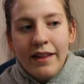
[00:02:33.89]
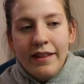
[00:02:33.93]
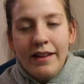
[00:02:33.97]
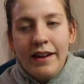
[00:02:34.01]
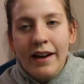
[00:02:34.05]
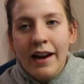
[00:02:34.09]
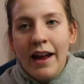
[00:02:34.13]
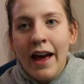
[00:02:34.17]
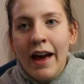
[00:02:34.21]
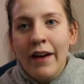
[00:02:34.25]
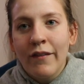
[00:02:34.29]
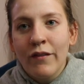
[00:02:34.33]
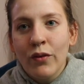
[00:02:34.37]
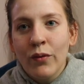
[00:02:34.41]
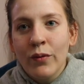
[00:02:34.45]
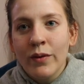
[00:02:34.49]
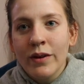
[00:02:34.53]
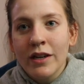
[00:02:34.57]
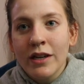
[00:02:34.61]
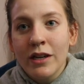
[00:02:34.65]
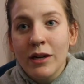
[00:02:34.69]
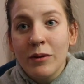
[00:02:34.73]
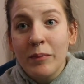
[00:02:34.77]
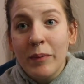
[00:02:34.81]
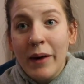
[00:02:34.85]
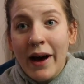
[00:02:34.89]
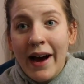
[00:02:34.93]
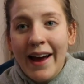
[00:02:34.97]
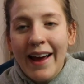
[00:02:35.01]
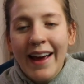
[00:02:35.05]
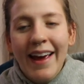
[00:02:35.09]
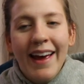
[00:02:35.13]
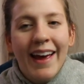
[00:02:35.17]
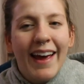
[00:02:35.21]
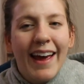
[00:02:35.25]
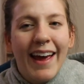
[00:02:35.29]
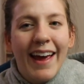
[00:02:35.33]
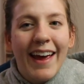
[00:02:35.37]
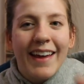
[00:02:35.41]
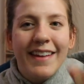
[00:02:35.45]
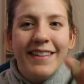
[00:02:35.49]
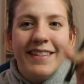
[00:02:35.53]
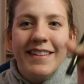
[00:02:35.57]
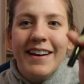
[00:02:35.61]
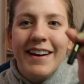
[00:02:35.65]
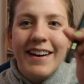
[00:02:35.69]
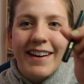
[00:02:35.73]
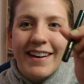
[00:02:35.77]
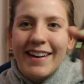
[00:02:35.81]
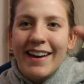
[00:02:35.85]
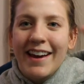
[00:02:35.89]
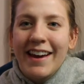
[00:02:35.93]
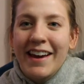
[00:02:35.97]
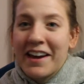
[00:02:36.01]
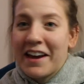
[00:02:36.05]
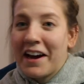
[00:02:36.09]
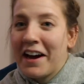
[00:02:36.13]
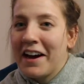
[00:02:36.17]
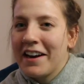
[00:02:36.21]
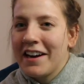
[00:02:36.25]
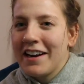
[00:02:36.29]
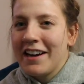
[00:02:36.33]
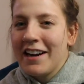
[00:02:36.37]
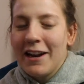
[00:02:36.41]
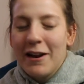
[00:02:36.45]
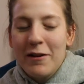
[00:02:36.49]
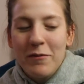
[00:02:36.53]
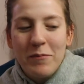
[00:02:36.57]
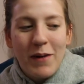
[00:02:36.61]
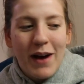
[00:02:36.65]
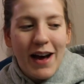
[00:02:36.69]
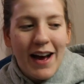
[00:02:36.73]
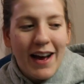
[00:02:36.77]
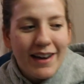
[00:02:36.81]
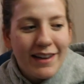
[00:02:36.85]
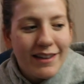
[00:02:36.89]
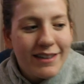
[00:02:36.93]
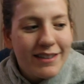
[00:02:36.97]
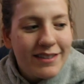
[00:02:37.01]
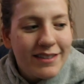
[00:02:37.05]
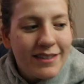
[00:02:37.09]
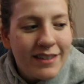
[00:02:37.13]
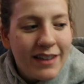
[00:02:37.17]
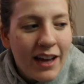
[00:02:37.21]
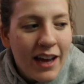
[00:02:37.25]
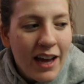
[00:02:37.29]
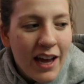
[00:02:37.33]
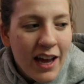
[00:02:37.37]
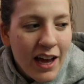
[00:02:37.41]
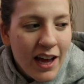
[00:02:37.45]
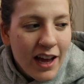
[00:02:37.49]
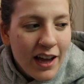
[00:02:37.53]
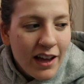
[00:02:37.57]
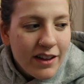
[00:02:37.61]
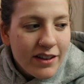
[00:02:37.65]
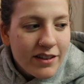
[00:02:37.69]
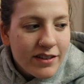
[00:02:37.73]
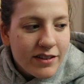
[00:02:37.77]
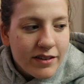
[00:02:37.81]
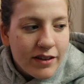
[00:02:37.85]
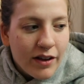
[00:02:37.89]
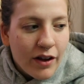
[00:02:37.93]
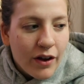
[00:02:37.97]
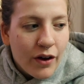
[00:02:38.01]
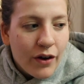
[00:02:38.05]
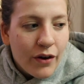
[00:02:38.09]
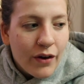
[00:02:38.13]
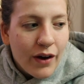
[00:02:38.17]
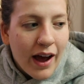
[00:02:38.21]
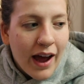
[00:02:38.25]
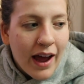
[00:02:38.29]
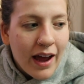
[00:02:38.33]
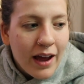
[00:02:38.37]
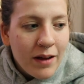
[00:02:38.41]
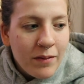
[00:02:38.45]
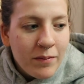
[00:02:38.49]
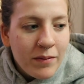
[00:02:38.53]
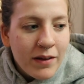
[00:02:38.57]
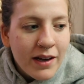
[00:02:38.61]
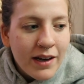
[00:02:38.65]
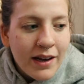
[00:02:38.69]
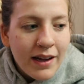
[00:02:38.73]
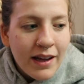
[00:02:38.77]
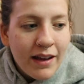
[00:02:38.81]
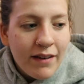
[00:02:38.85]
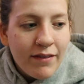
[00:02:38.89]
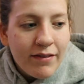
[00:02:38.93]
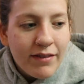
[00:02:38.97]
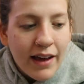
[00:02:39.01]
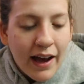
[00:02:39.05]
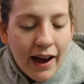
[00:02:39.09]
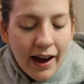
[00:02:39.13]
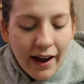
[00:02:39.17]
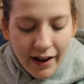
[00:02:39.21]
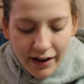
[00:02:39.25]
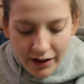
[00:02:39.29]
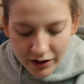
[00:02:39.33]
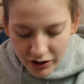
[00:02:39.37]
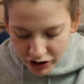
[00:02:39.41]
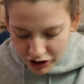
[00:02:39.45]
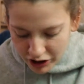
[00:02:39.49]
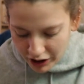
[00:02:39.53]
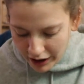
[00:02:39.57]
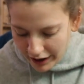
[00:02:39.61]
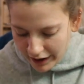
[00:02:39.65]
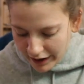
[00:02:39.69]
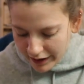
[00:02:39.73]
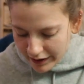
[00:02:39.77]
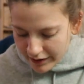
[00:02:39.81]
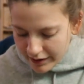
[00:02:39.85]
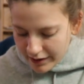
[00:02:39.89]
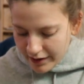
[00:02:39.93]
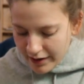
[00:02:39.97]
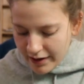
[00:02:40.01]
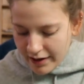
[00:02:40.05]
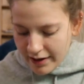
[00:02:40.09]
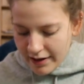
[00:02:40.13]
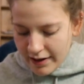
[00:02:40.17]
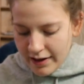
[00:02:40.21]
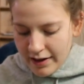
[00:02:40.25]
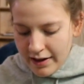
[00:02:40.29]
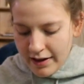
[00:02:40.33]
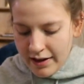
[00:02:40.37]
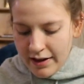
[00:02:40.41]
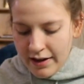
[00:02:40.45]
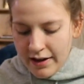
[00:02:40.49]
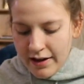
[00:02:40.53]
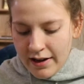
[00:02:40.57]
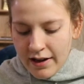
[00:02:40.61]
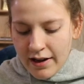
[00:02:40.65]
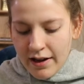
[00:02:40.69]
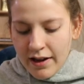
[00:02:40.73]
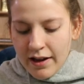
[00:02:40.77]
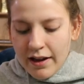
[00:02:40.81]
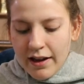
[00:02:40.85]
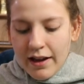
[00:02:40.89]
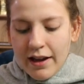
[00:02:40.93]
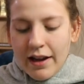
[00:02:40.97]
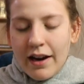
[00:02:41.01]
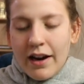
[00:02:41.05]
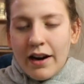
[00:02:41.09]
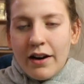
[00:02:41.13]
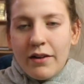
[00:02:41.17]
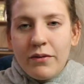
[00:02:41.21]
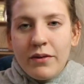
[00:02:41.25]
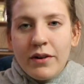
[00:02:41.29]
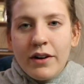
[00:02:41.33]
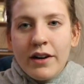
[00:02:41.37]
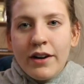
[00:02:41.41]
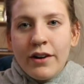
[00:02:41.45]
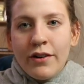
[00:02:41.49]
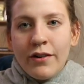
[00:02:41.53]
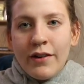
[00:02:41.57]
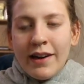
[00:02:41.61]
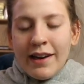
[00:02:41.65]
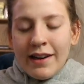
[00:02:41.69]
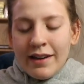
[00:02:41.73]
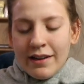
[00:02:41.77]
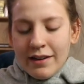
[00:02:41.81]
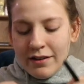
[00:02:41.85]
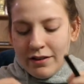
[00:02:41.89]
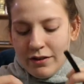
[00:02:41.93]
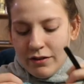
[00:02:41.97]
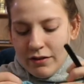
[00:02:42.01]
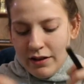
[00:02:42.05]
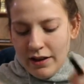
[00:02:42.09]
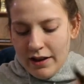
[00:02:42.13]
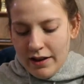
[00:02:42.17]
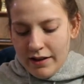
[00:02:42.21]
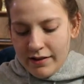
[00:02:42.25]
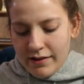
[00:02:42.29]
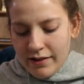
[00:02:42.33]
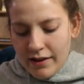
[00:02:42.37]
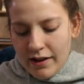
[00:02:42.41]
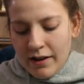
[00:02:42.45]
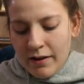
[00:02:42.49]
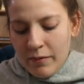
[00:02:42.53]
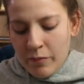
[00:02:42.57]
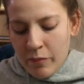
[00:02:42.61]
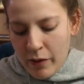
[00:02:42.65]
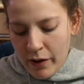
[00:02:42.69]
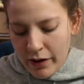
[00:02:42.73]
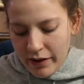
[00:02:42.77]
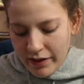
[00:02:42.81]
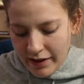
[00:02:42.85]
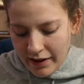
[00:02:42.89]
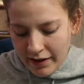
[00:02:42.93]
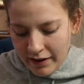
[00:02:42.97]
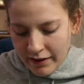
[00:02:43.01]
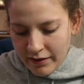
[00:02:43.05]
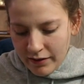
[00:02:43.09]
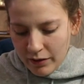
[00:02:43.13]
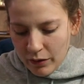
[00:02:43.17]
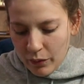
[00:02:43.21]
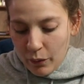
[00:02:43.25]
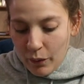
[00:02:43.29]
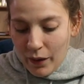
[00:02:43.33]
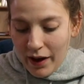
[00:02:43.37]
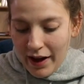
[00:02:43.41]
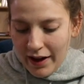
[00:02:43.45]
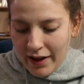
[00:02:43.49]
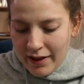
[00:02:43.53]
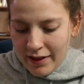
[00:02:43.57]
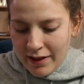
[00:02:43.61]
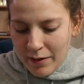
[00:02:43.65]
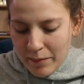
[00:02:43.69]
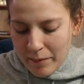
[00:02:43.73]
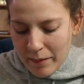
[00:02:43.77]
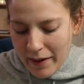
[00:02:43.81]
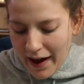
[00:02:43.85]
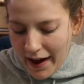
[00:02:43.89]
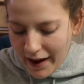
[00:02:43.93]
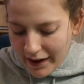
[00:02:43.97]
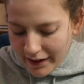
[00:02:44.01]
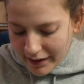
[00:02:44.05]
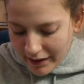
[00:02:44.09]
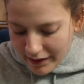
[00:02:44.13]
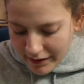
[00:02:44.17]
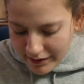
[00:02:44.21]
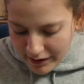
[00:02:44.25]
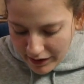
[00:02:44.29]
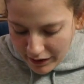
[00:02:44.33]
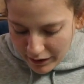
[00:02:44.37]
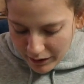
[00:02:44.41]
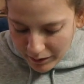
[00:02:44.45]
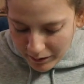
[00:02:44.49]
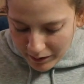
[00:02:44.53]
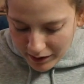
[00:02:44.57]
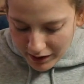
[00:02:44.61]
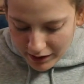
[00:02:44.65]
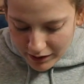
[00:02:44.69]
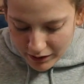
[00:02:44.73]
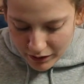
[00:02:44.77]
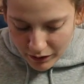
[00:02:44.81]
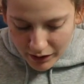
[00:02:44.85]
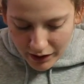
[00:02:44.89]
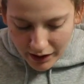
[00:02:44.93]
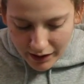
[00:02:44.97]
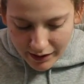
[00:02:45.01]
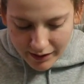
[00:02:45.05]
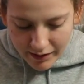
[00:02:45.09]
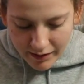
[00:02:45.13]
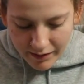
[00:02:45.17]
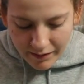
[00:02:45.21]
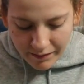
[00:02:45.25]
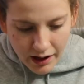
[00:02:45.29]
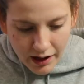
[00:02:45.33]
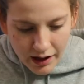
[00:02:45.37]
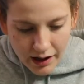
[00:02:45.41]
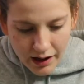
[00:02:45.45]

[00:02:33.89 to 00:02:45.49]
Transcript: that I haven't wanted to buy it. And look, I got it in a box. So I'm gonna give that a shot. Here, we're going to do this and put things away in the bag. That's how I'm gonna do this.